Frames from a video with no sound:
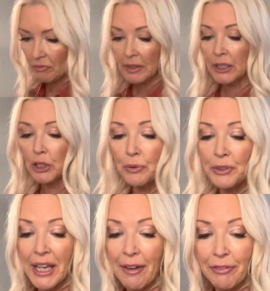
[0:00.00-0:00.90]
You
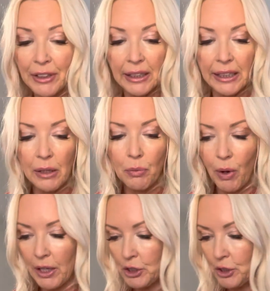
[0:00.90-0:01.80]
definitely
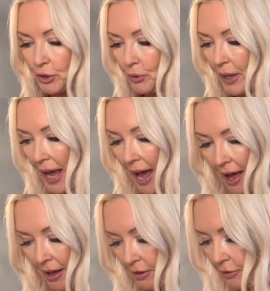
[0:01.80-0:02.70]
want to
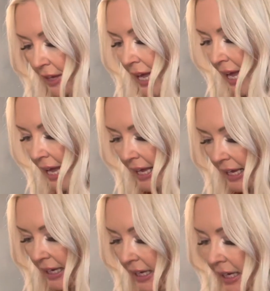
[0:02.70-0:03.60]
have
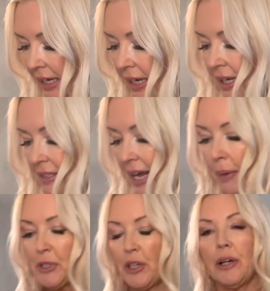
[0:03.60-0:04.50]
a
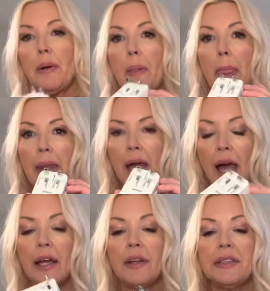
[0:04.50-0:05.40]
adapter.
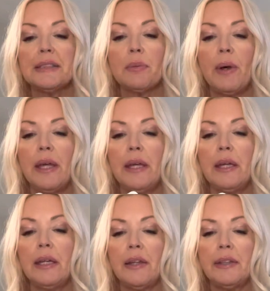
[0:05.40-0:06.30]
I got this
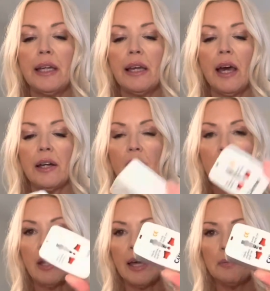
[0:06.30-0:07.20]
one, I think I got it
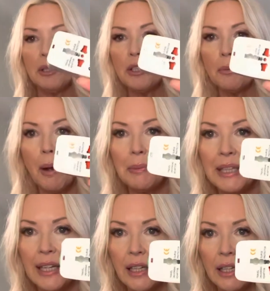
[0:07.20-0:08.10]
online, but you could probably
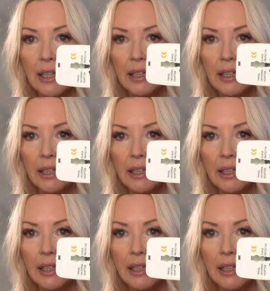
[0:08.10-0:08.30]
get it